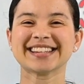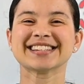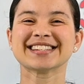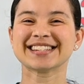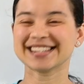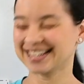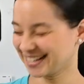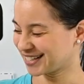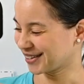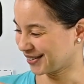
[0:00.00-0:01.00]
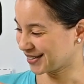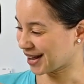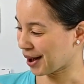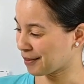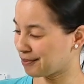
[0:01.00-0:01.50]
She chose
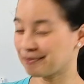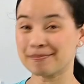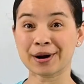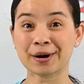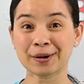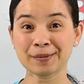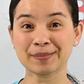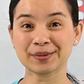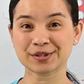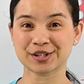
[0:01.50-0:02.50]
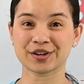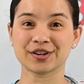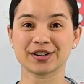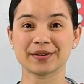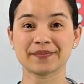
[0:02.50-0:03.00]
a purple
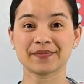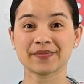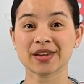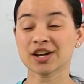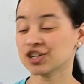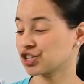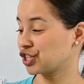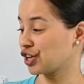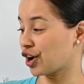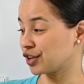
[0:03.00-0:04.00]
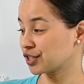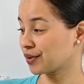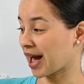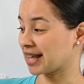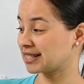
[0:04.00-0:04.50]
shirt. She
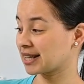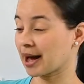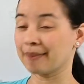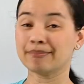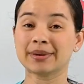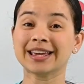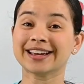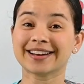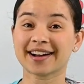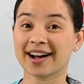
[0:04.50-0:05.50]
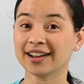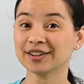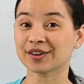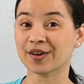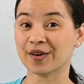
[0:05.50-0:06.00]
also has a pink
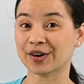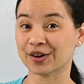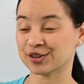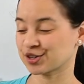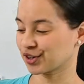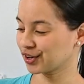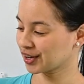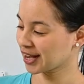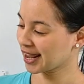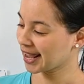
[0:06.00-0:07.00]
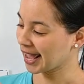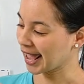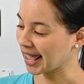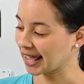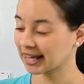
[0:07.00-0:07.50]
collar on her shirt
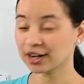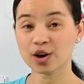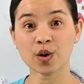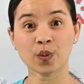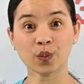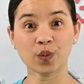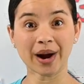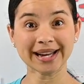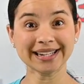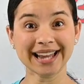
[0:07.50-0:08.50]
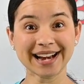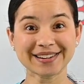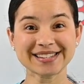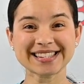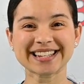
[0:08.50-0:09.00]
and white
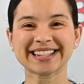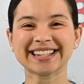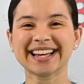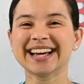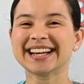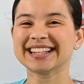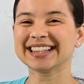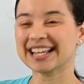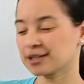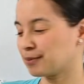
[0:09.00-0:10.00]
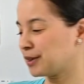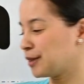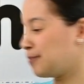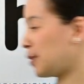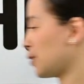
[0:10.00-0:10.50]
letters. Let's put
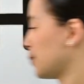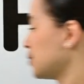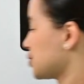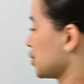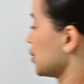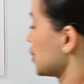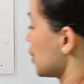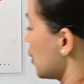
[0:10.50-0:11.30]
the purple shirt